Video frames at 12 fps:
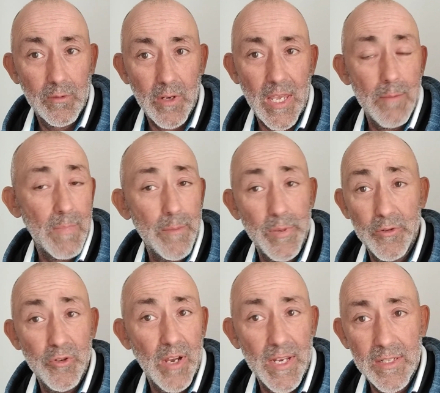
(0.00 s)
Okay, it might be a
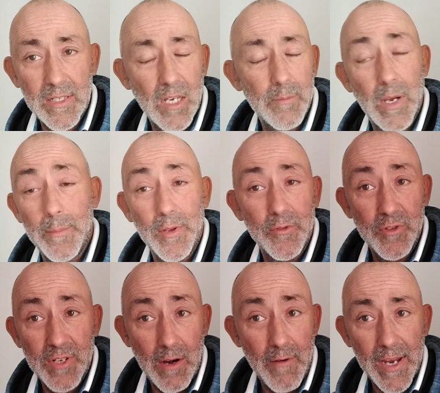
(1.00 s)
new idea, it might be a new
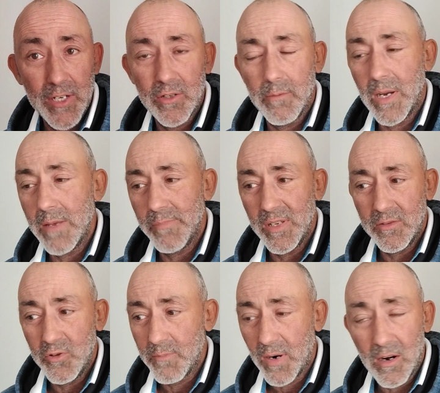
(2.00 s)
direction, it might be a
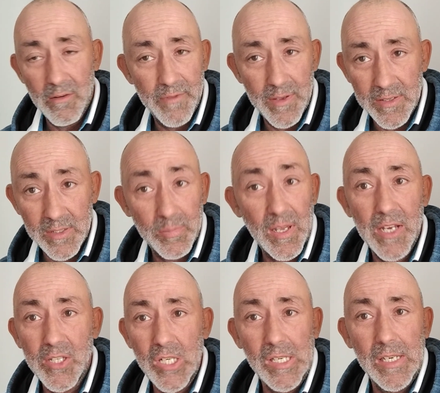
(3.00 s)
new part of the supply
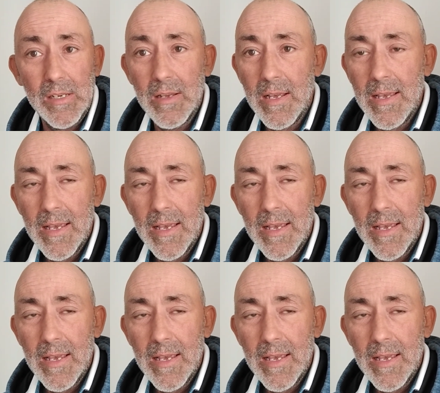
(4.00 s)
chain,